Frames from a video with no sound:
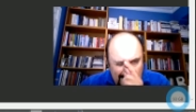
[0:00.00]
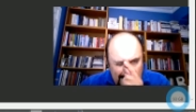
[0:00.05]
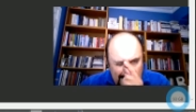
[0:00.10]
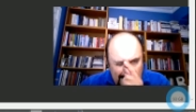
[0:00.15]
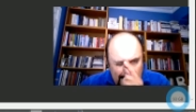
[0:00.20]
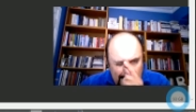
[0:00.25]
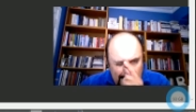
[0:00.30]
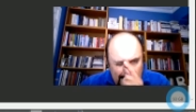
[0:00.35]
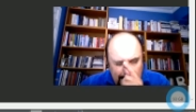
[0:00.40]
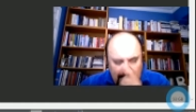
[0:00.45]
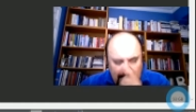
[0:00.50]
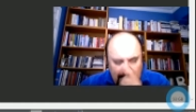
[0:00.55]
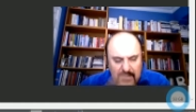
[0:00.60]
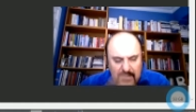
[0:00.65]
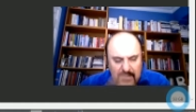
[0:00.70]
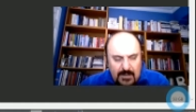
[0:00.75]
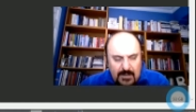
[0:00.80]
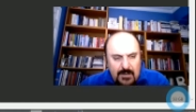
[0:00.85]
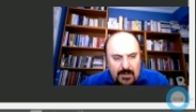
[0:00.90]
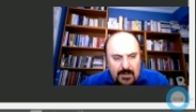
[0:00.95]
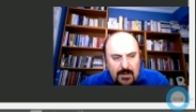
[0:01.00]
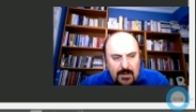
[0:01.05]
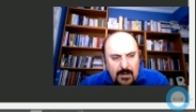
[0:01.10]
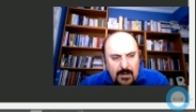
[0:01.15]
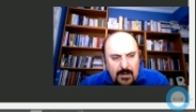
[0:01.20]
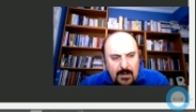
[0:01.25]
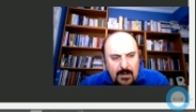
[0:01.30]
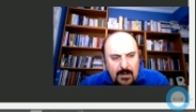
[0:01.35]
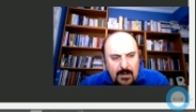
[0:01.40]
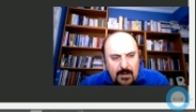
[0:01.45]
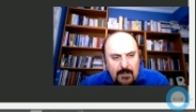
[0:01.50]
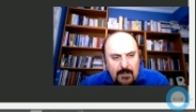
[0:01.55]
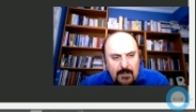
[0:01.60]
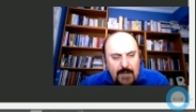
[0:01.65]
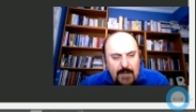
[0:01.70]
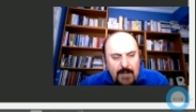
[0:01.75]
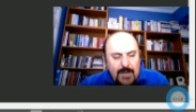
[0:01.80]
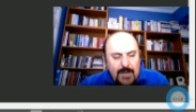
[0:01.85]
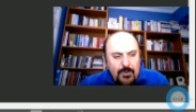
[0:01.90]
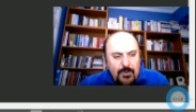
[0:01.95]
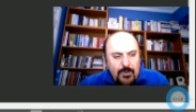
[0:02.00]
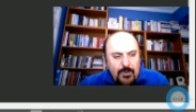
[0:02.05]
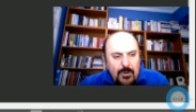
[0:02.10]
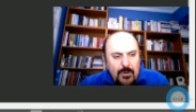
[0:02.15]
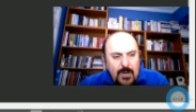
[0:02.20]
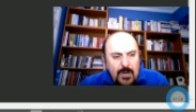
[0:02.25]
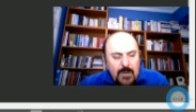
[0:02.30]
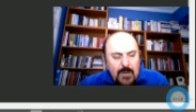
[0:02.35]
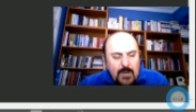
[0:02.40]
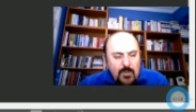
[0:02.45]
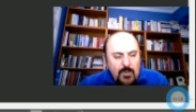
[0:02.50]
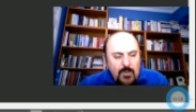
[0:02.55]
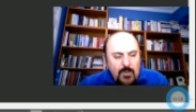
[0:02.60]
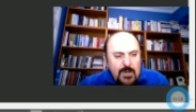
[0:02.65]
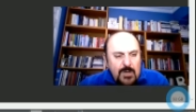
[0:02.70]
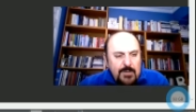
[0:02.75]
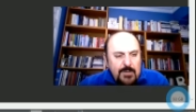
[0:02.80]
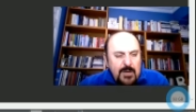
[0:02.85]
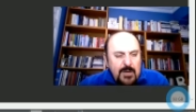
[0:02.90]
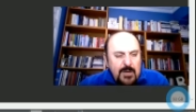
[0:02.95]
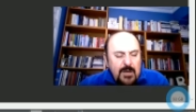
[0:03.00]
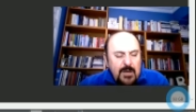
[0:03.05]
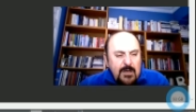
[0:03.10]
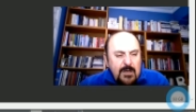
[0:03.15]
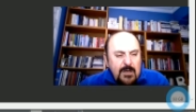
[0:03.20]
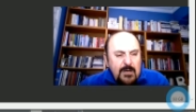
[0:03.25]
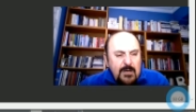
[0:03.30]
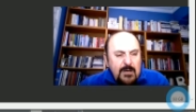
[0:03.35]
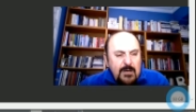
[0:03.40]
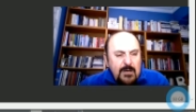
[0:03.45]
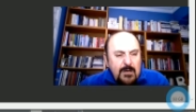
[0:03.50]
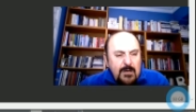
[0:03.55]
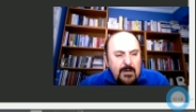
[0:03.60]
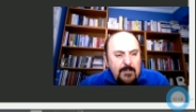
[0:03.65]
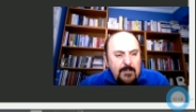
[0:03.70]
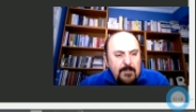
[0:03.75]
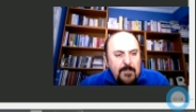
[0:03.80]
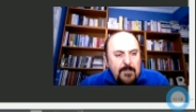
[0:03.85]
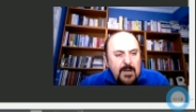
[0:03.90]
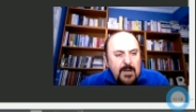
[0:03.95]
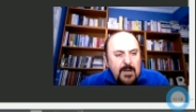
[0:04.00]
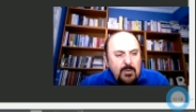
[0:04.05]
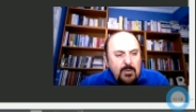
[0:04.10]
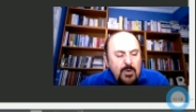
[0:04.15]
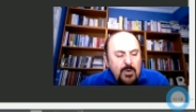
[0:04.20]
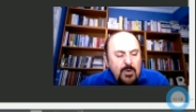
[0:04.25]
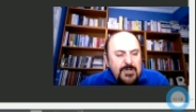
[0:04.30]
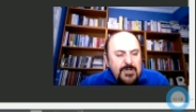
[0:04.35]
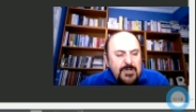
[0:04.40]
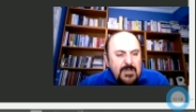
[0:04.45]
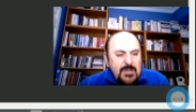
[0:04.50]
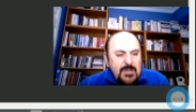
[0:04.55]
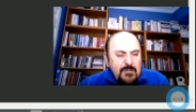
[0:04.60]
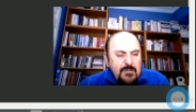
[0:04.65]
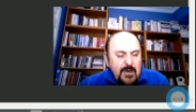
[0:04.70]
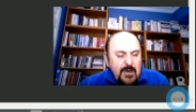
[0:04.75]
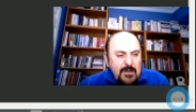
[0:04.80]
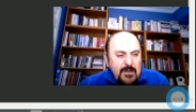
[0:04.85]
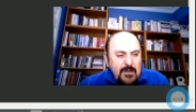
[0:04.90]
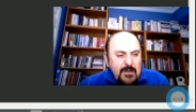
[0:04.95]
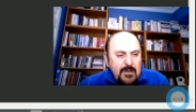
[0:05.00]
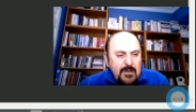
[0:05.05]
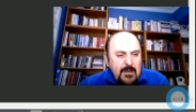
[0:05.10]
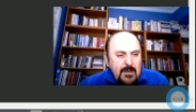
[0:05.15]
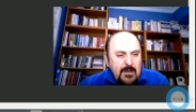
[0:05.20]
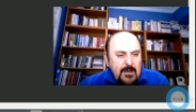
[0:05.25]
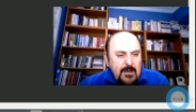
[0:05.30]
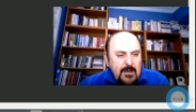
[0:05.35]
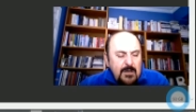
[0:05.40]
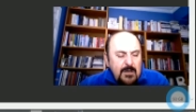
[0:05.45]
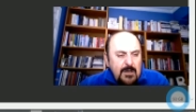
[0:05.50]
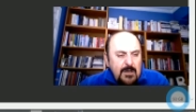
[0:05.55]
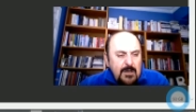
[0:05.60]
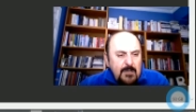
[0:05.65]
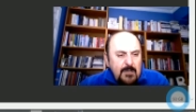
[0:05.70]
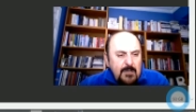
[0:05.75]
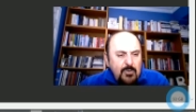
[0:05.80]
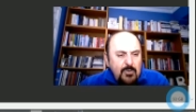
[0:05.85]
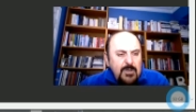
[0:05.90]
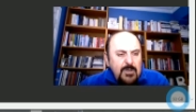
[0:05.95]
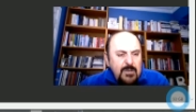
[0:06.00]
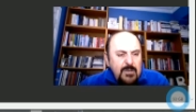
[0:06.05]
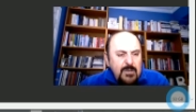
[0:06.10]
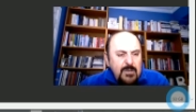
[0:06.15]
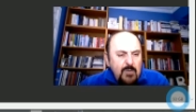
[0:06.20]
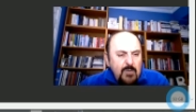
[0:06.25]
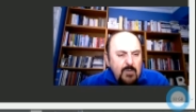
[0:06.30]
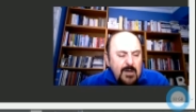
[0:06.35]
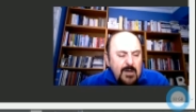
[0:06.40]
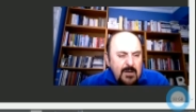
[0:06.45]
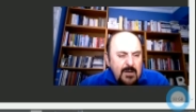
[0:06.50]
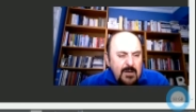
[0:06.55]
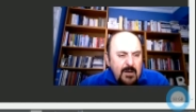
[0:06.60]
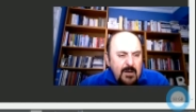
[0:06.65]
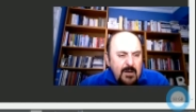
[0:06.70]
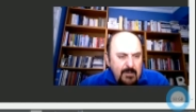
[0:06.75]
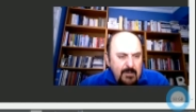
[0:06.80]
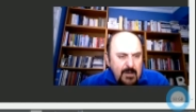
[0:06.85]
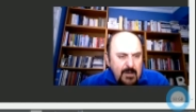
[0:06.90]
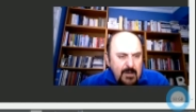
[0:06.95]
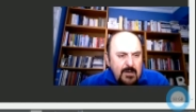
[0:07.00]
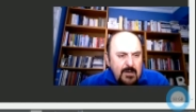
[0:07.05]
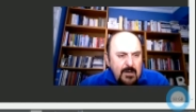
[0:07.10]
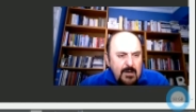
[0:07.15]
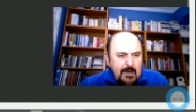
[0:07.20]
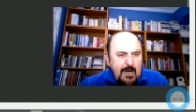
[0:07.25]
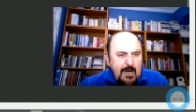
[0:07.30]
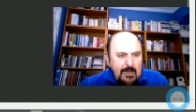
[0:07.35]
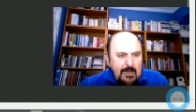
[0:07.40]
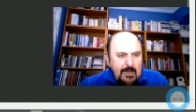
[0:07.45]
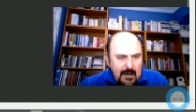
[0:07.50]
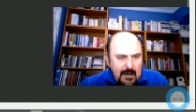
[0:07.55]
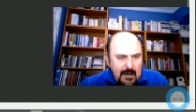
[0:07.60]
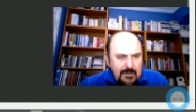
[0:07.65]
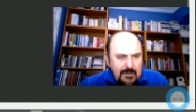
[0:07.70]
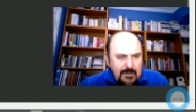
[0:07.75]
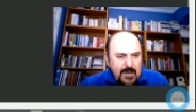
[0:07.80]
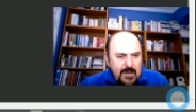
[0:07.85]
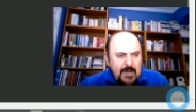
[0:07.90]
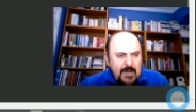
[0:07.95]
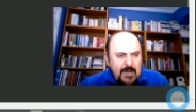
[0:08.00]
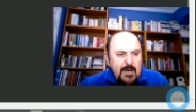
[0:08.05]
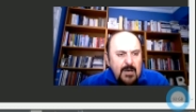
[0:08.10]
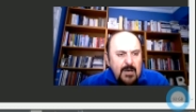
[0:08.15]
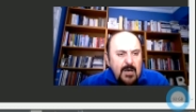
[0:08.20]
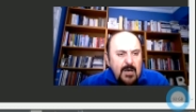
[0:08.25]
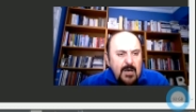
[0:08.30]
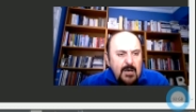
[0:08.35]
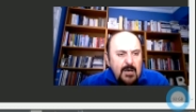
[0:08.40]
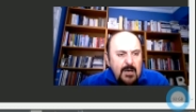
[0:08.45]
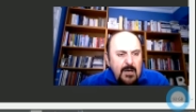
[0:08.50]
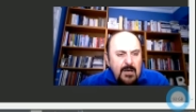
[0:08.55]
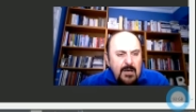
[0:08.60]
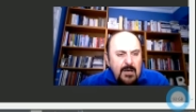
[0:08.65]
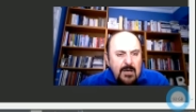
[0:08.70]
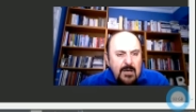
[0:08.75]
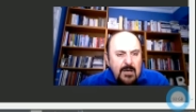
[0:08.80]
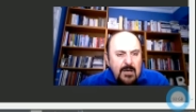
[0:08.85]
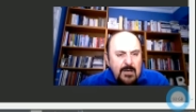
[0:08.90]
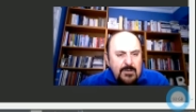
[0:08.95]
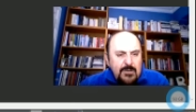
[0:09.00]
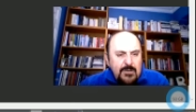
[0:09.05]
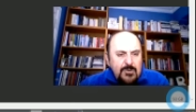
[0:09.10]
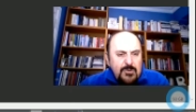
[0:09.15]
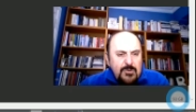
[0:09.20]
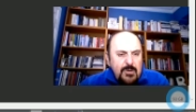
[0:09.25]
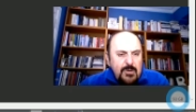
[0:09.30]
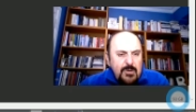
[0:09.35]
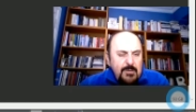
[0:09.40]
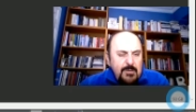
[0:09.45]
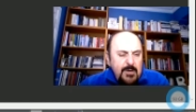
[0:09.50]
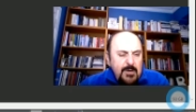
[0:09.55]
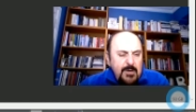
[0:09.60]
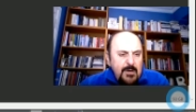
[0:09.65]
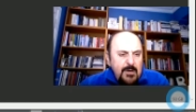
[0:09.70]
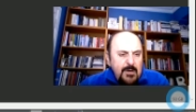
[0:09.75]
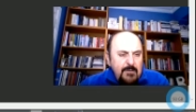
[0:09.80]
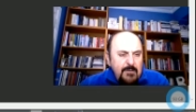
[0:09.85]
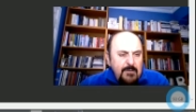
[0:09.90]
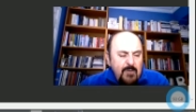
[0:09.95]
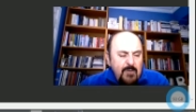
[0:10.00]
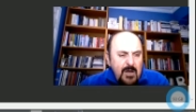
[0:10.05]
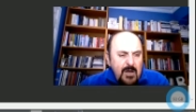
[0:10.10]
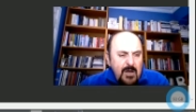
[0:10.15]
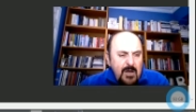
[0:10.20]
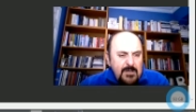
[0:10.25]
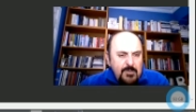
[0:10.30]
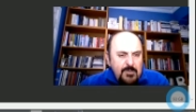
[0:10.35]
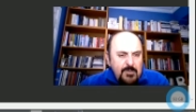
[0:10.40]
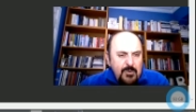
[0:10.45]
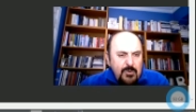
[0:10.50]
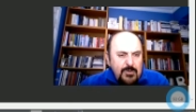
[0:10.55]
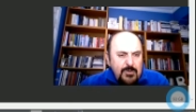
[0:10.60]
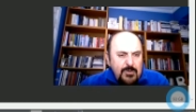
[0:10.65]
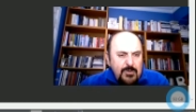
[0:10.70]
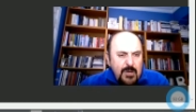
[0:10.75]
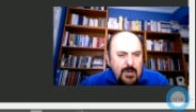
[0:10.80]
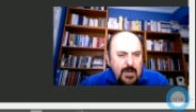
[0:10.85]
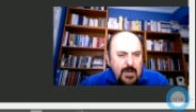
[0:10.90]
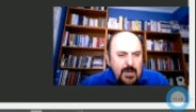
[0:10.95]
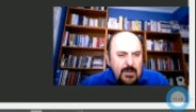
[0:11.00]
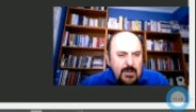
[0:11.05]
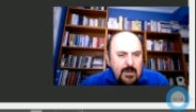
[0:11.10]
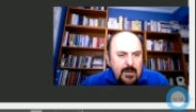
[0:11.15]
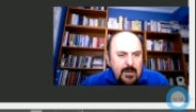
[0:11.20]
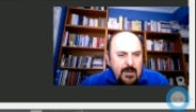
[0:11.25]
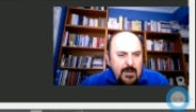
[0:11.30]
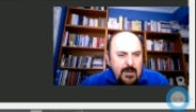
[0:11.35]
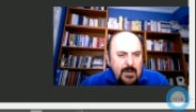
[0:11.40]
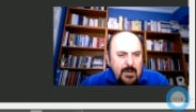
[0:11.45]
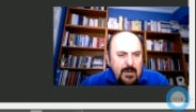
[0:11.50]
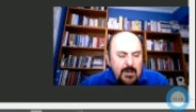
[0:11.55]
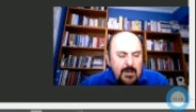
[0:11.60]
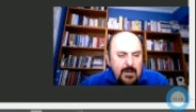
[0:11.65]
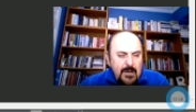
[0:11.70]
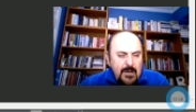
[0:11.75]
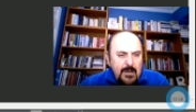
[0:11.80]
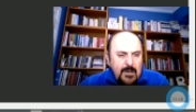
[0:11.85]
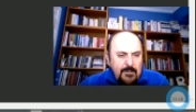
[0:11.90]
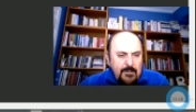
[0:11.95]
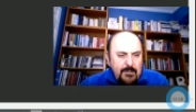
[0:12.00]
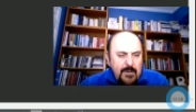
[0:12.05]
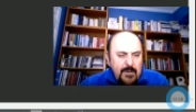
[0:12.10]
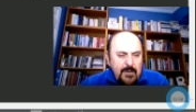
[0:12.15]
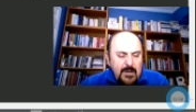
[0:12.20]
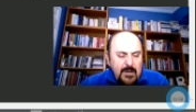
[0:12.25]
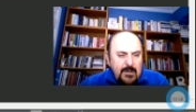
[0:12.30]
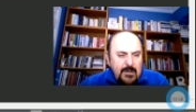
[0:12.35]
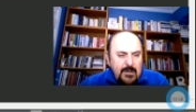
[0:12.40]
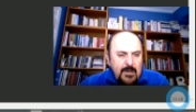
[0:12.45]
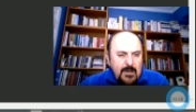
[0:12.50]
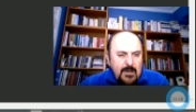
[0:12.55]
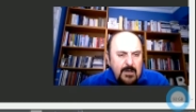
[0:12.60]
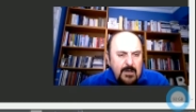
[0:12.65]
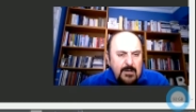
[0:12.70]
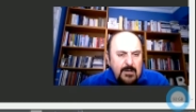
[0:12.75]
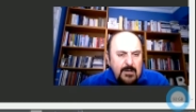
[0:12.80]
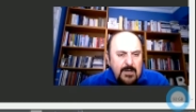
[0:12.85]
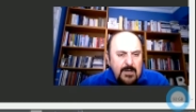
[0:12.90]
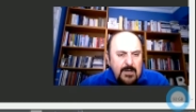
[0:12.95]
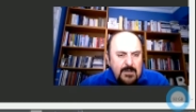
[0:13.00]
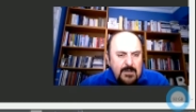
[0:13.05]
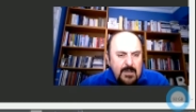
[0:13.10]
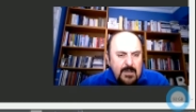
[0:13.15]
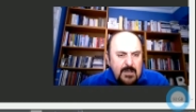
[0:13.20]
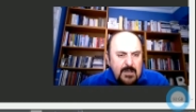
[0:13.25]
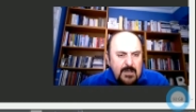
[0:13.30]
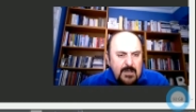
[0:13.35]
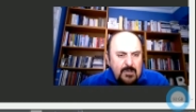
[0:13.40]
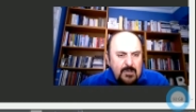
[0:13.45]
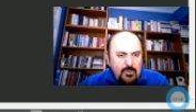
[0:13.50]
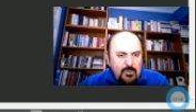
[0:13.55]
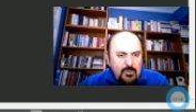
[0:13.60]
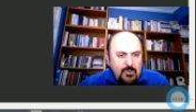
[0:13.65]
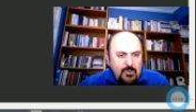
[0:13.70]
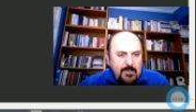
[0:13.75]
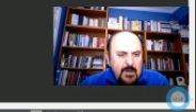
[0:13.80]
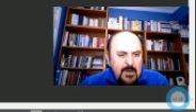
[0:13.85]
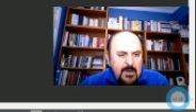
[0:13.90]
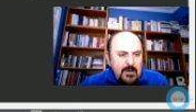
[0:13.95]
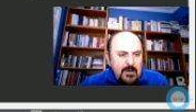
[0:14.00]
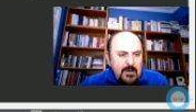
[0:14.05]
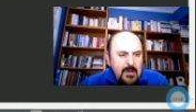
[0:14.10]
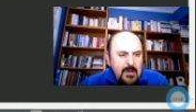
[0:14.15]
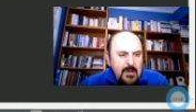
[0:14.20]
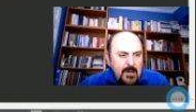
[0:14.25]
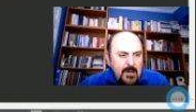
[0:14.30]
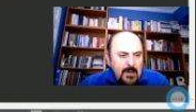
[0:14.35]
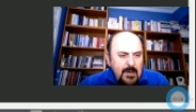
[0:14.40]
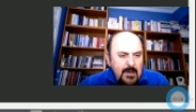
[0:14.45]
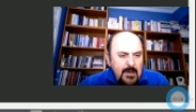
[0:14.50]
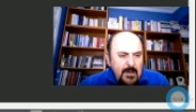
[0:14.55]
printed value will be a logical one, Boolean one, I think. I say this is gonna be false, because a in fact does not equal to b, and